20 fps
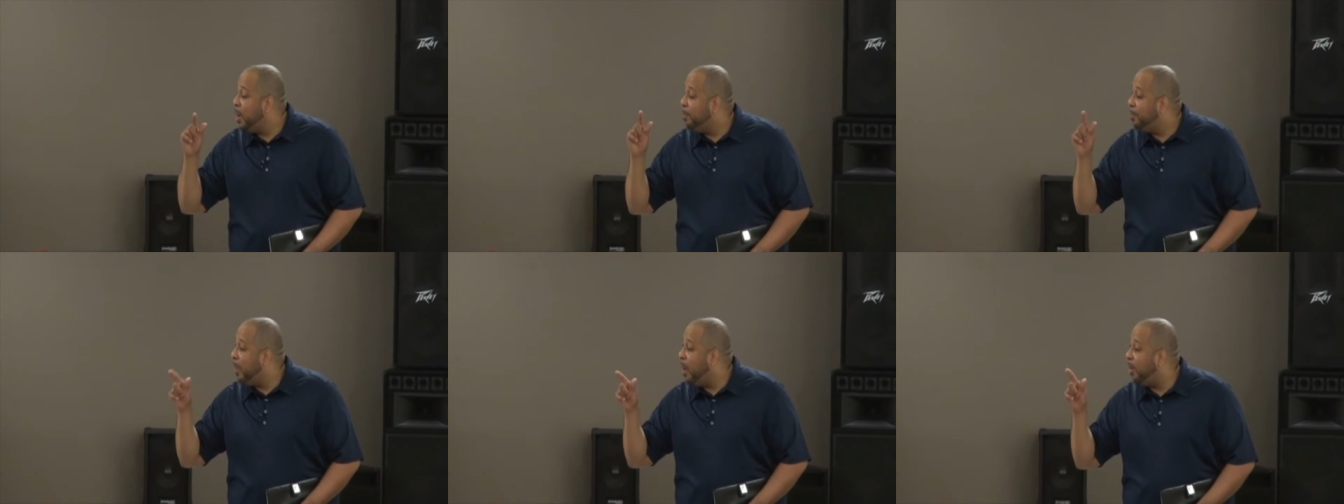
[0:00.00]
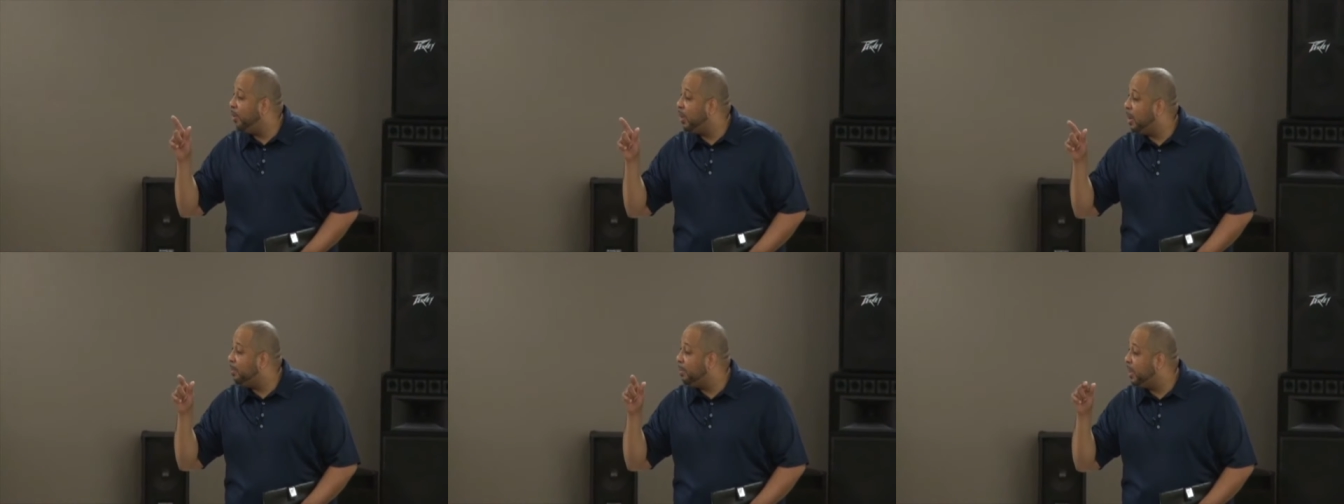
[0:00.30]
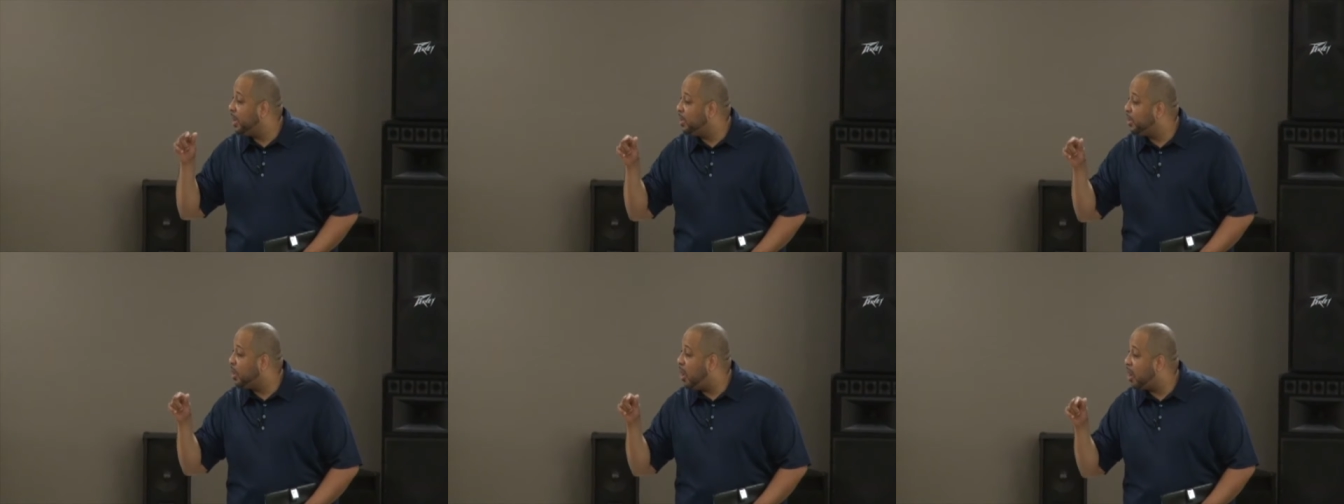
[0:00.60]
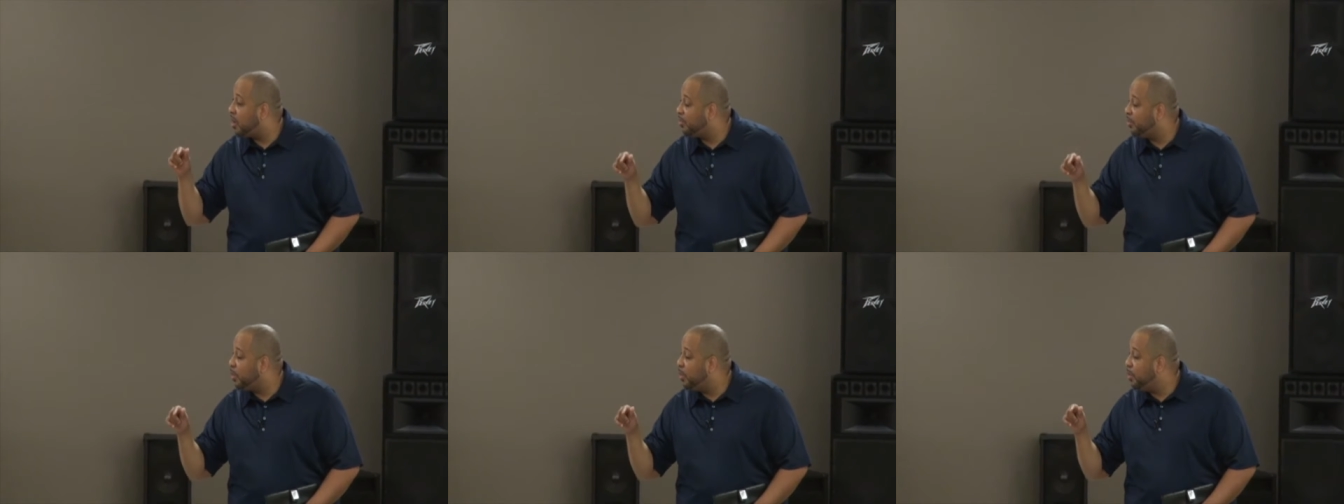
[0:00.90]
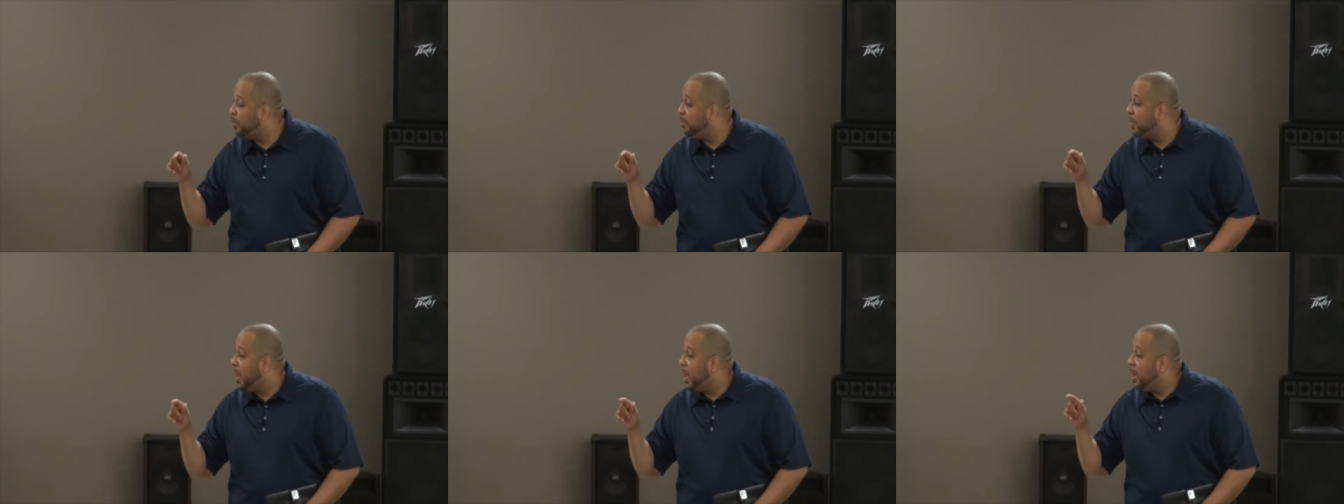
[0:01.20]
balled up in a dark
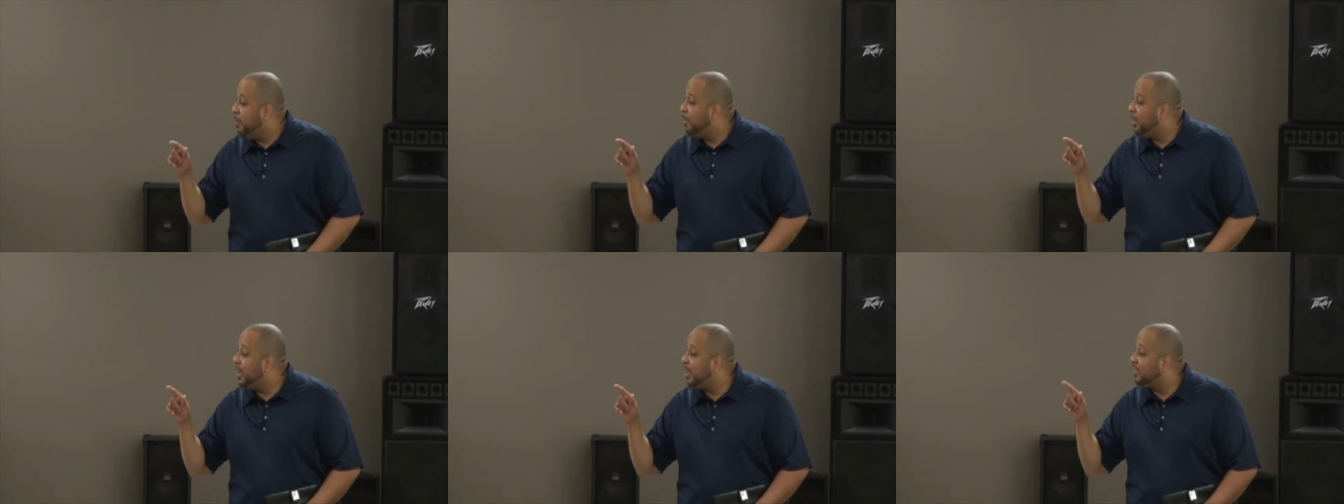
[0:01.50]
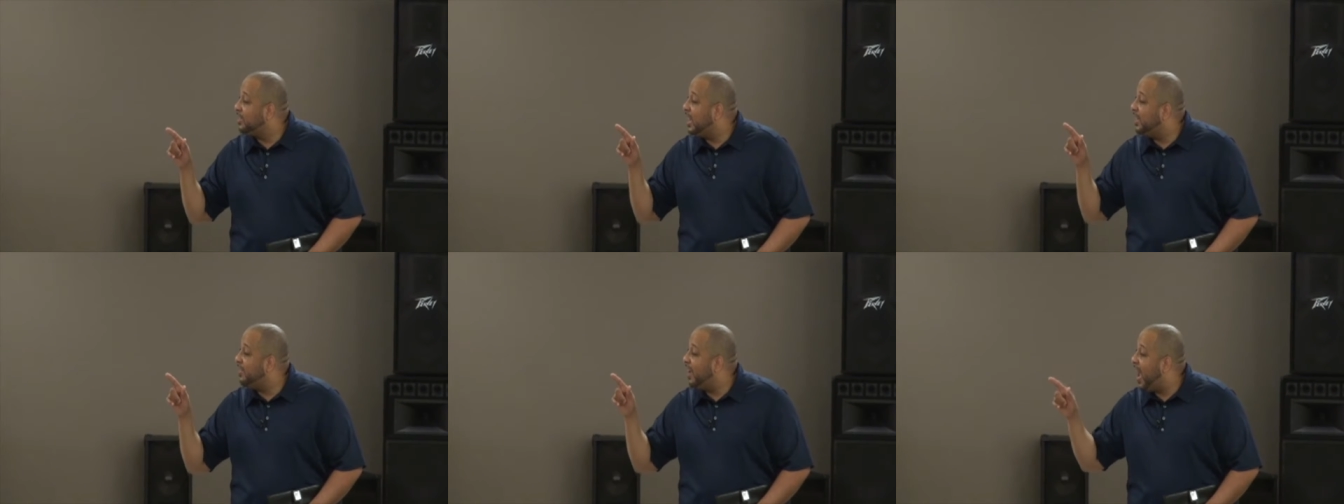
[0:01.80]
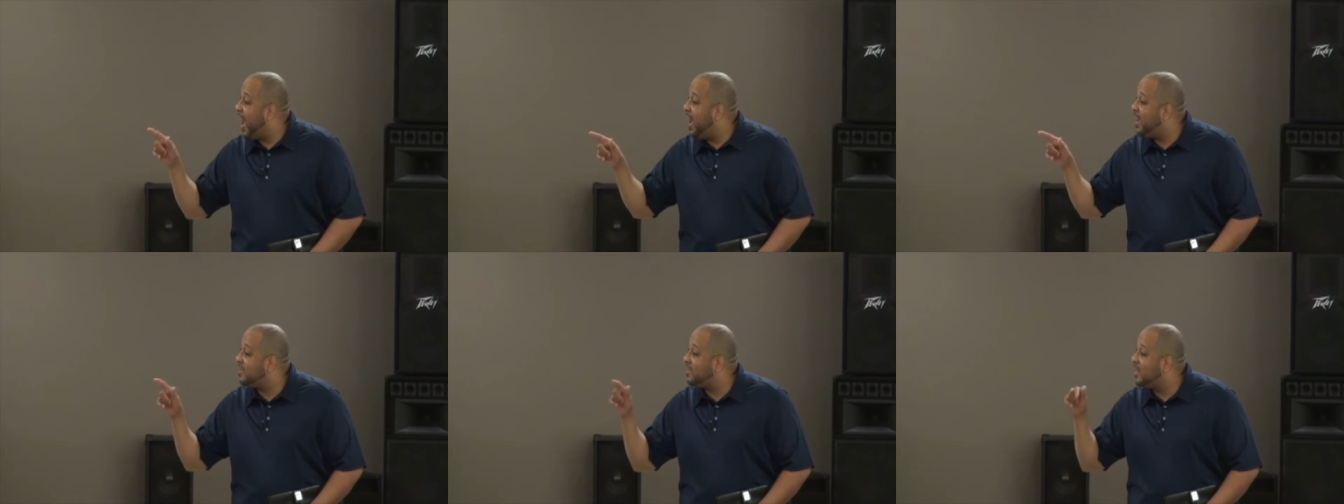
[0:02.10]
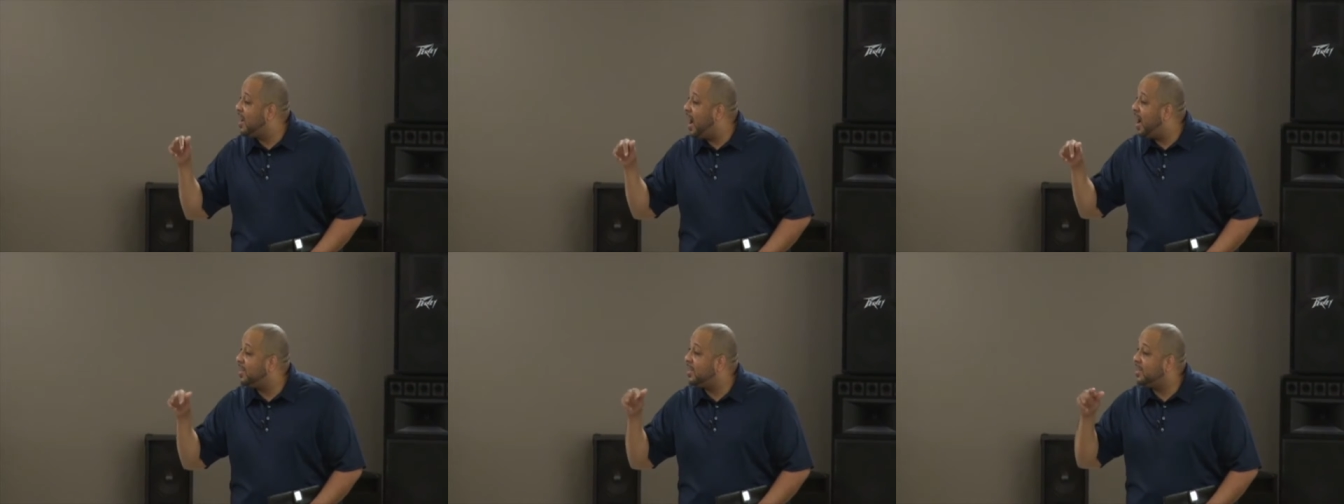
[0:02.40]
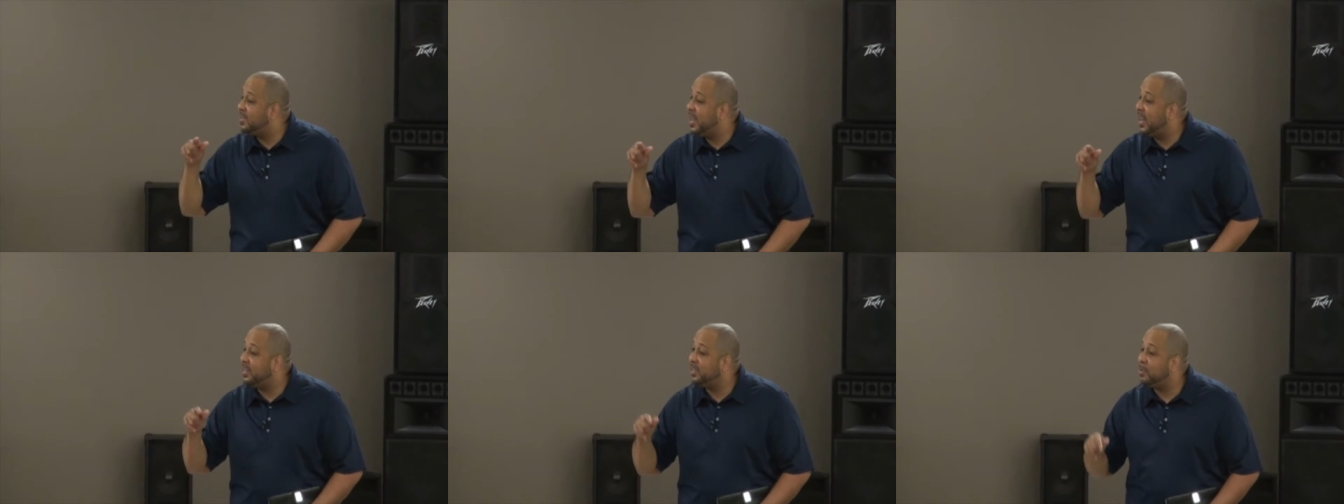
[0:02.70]
room because they've asked God to
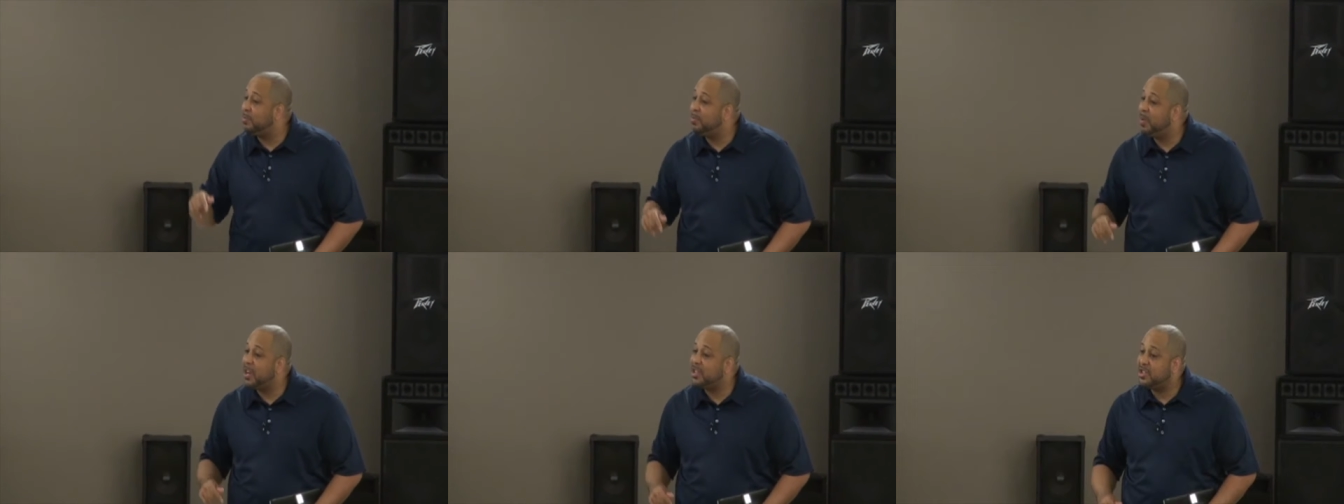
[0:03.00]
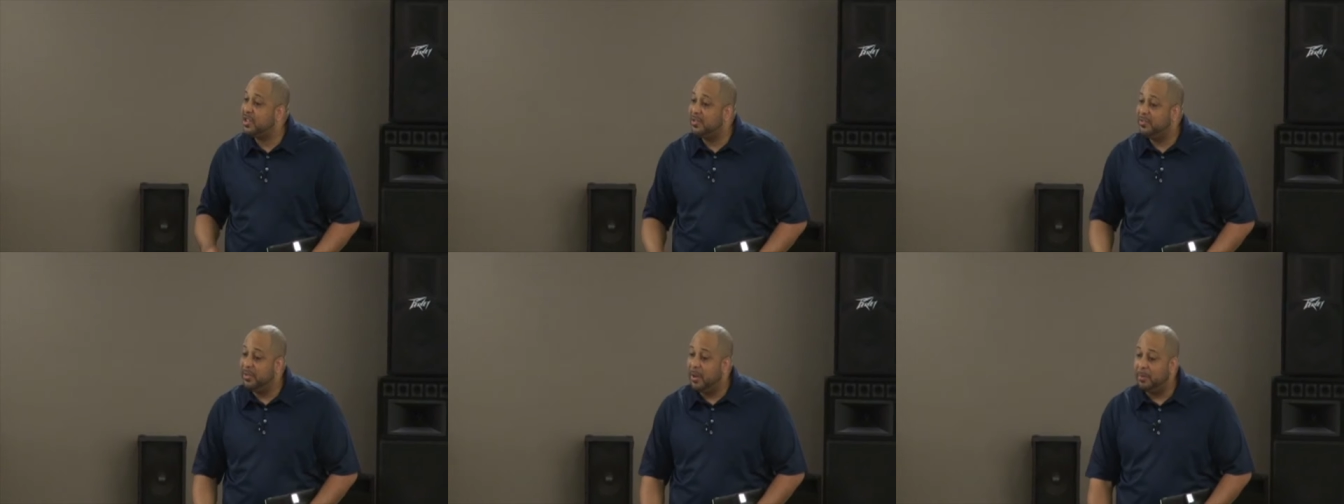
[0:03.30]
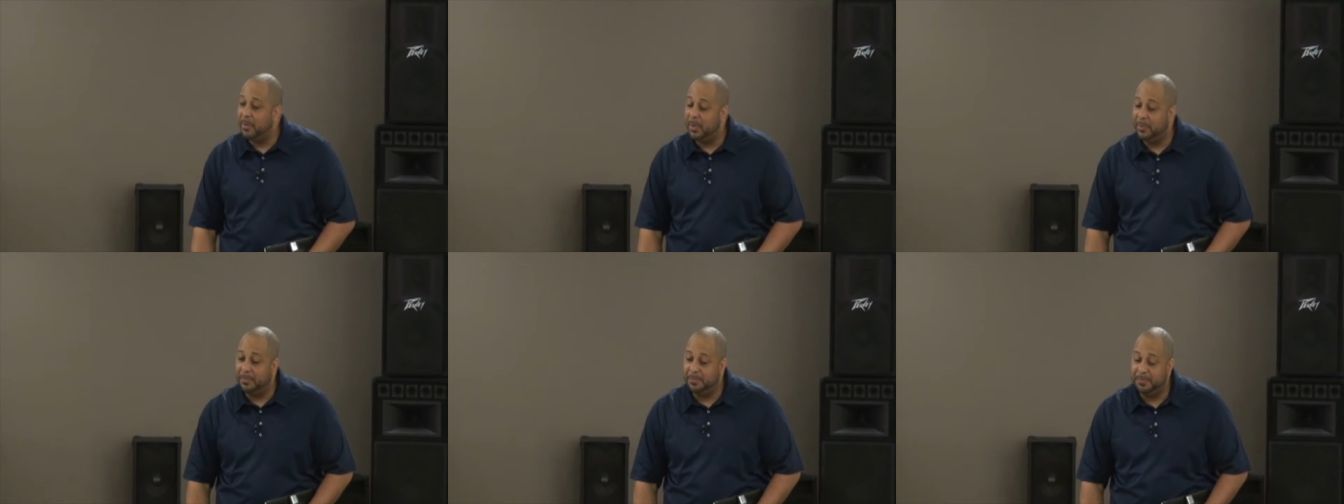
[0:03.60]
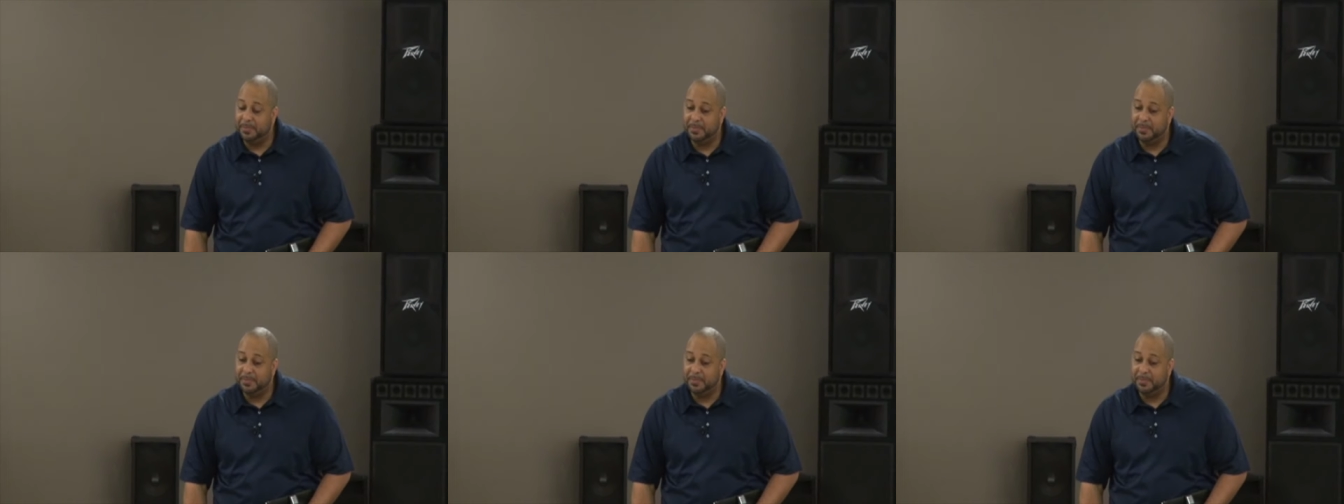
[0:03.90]
take depression from them.